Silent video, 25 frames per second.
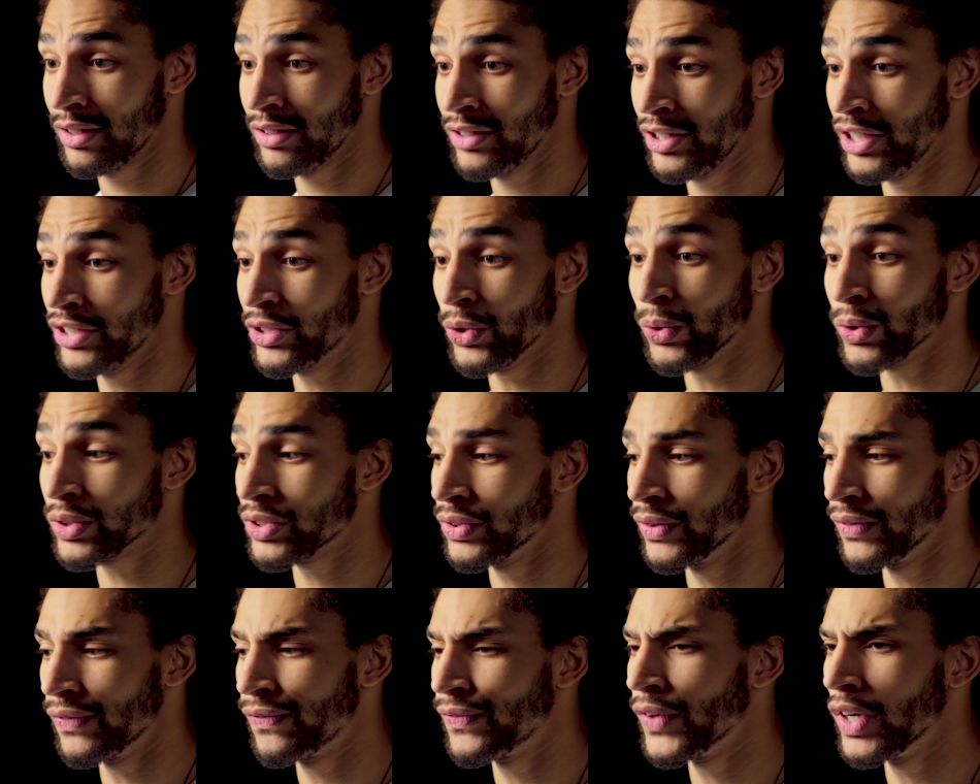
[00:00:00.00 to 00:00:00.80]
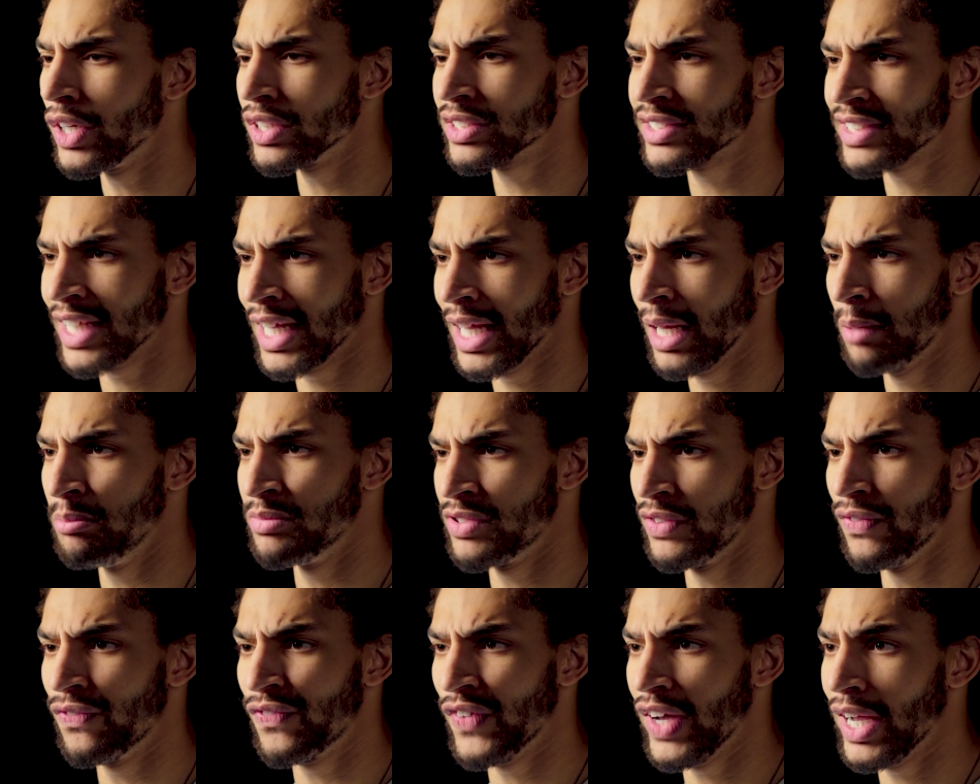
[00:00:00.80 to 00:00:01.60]
She talked of first
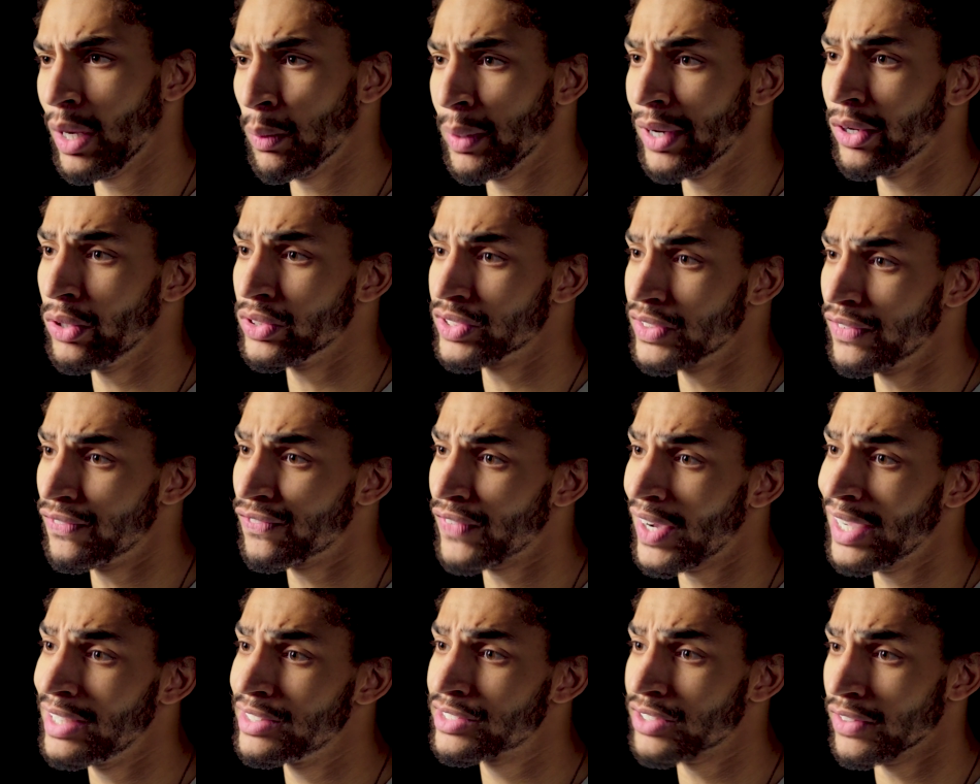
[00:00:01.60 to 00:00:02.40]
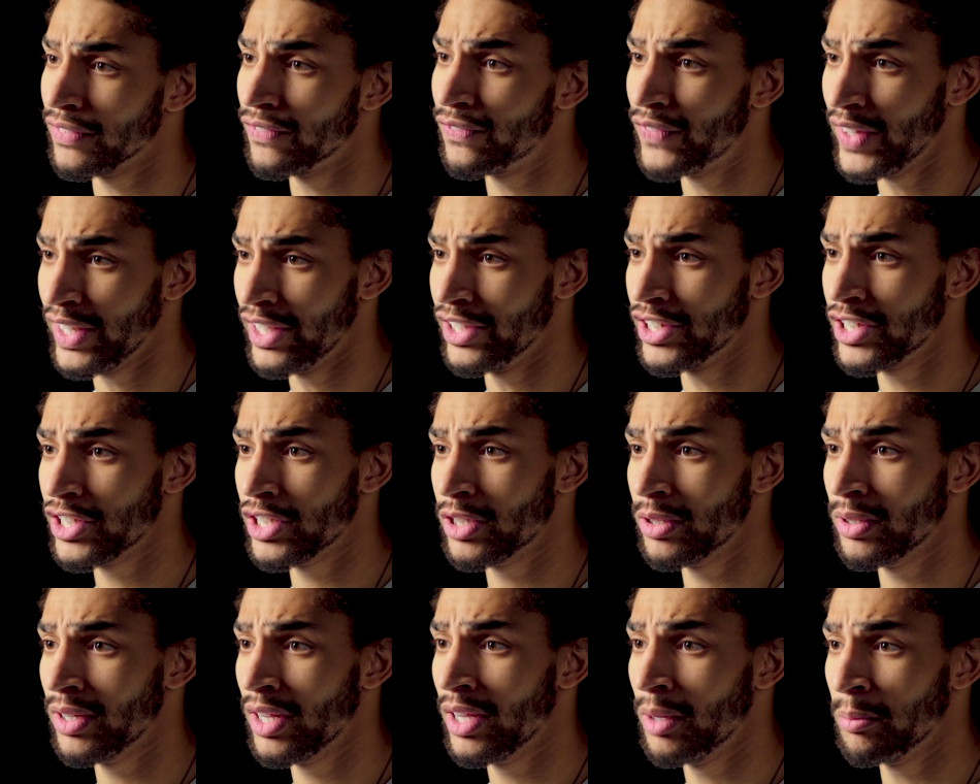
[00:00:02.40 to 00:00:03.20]
times and farewells and fights
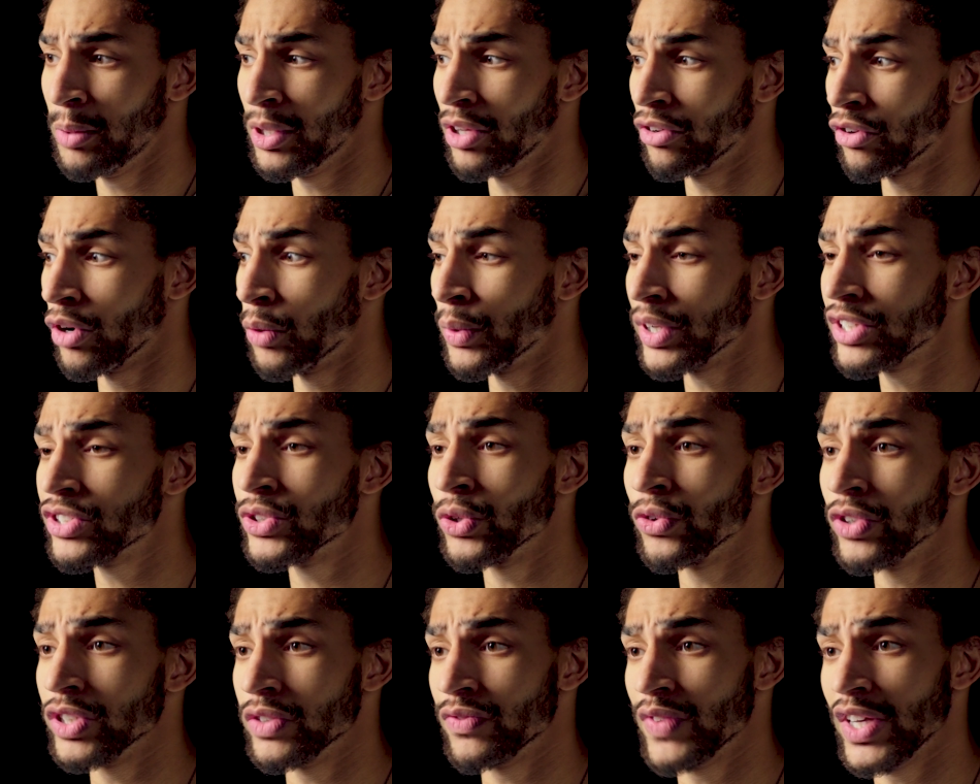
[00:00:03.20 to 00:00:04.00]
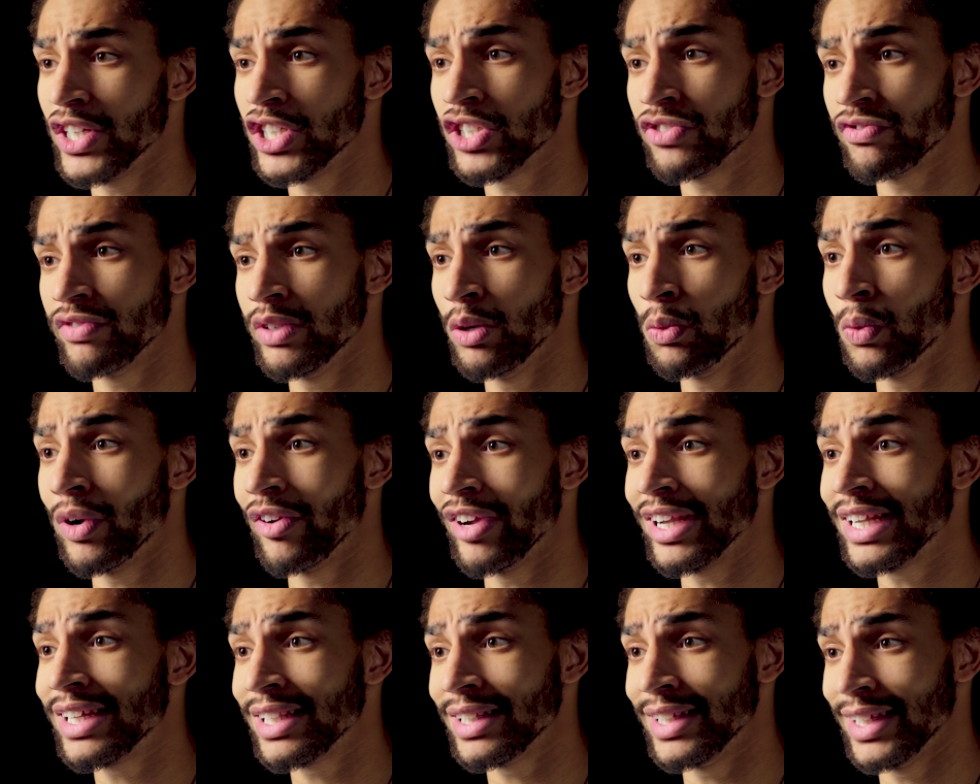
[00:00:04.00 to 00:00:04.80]
unfinished, but the heroic stories of their street where
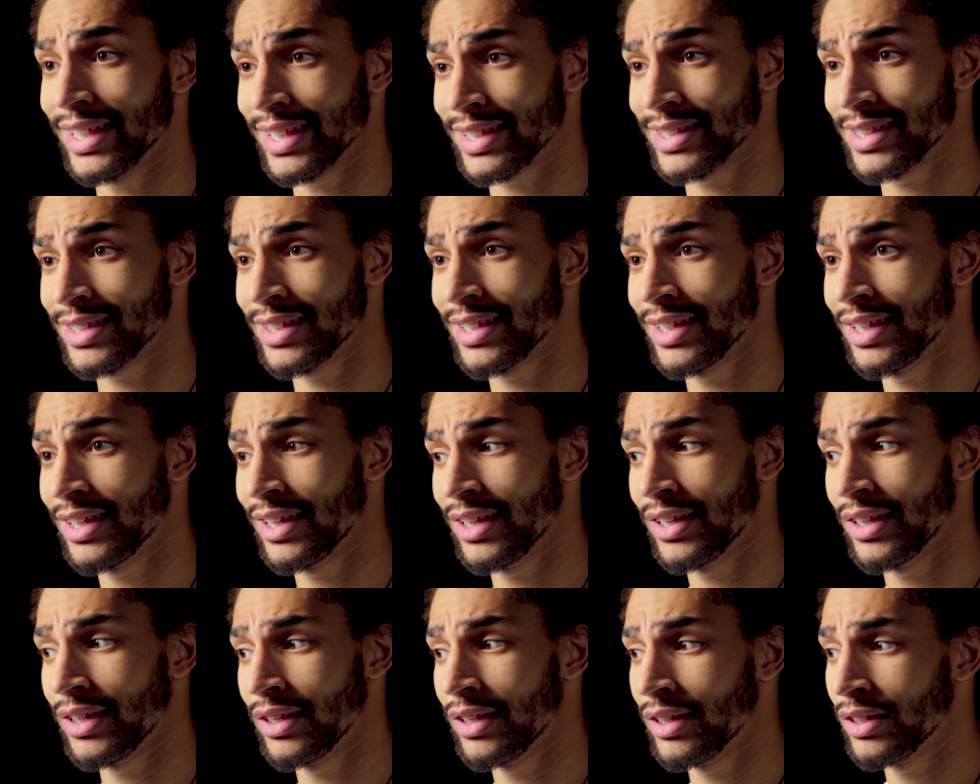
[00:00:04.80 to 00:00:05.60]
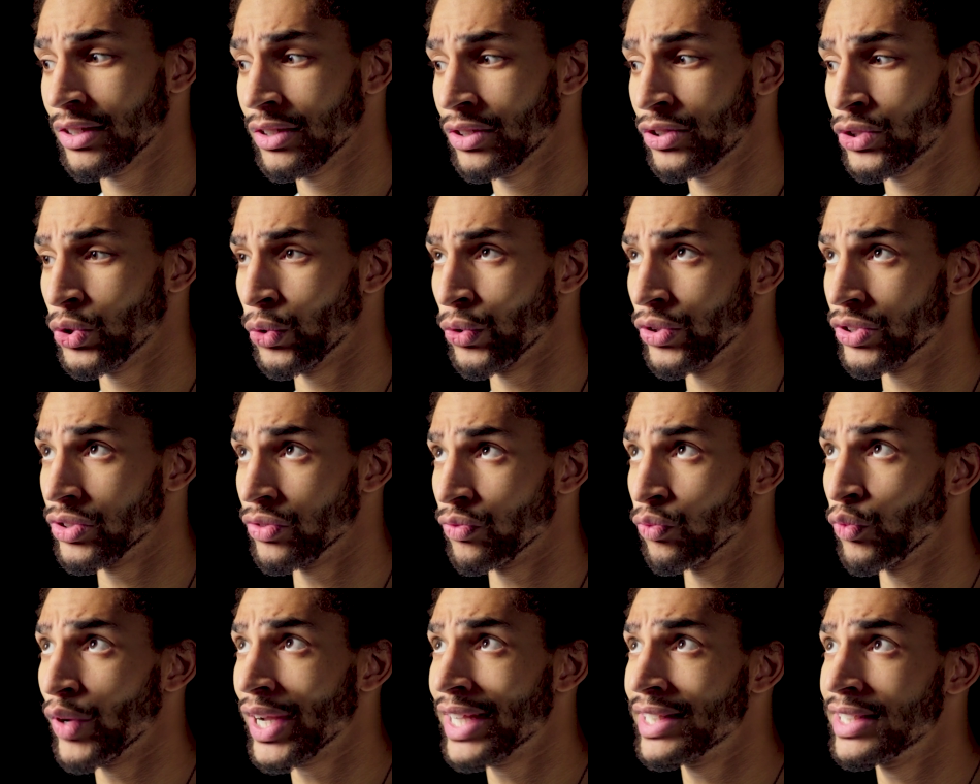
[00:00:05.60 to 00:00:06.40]
it clicked. Stories
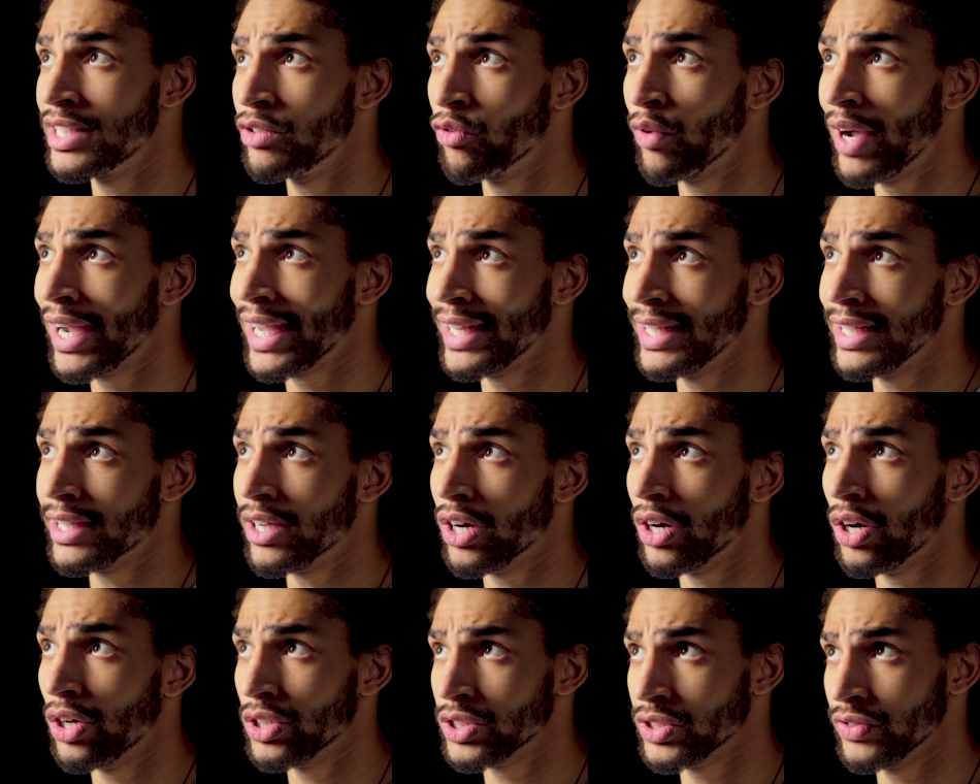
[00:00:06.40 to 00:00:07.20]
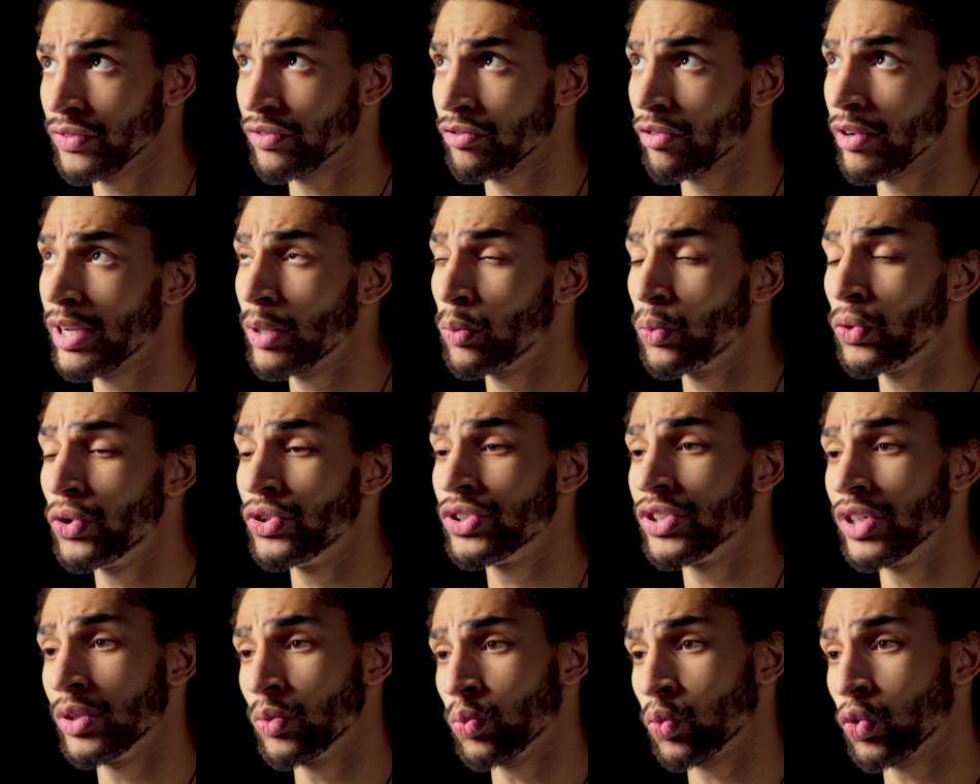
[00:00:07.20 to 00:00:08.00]
of rickety, raggedy carts of grey
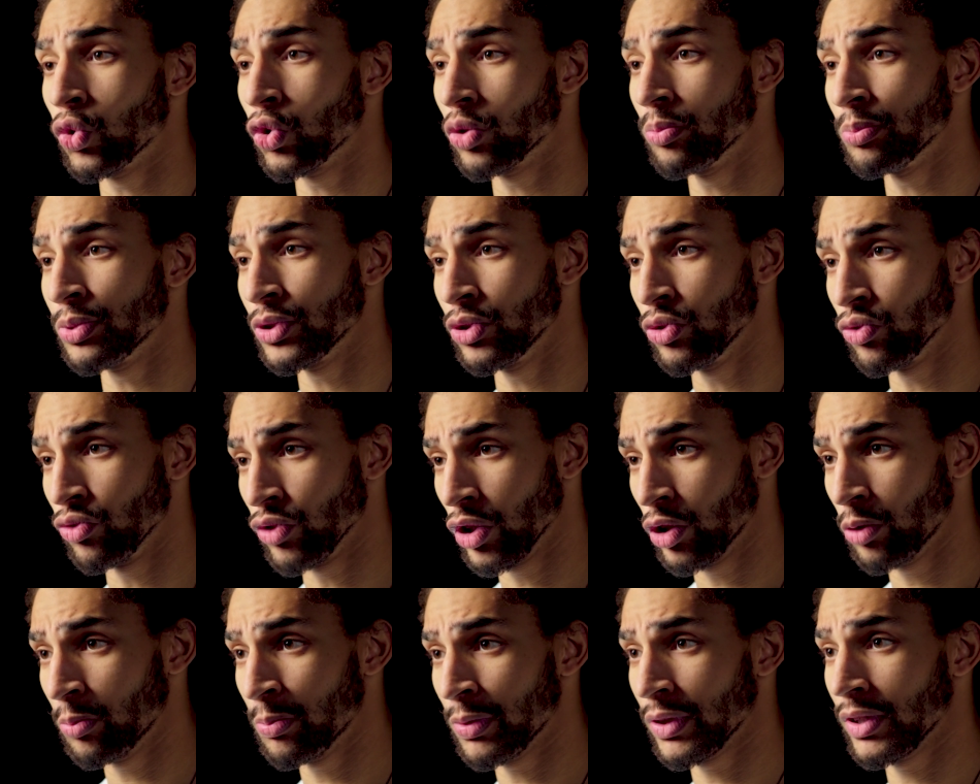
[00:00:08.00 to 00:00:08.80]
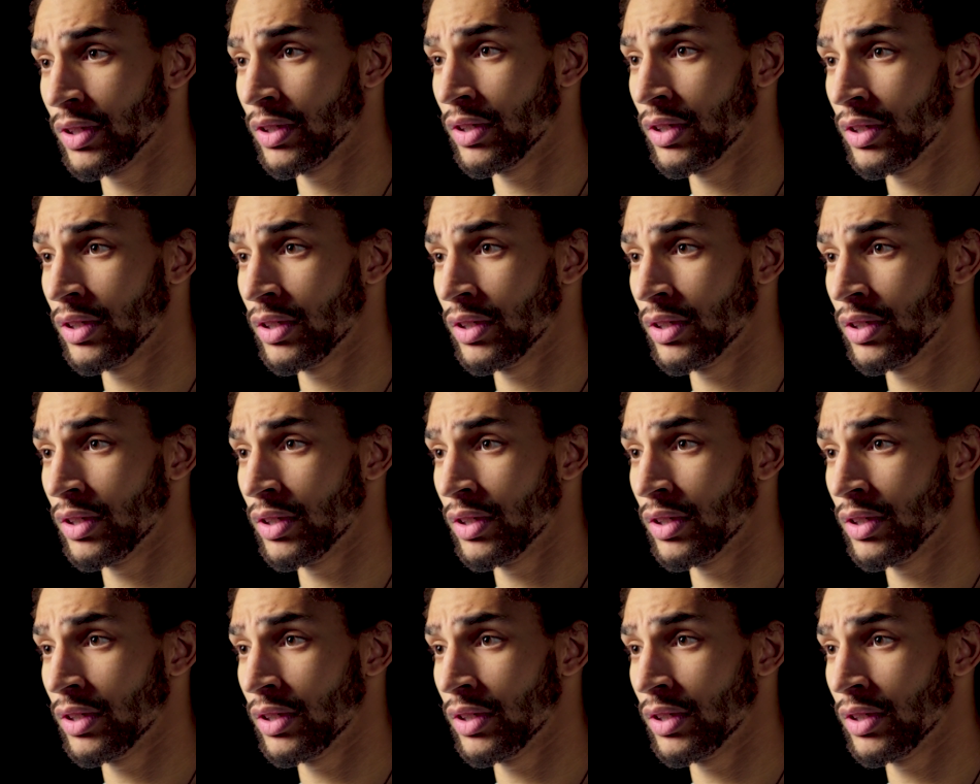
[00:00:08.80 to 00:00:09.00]
wood and worn blue rope.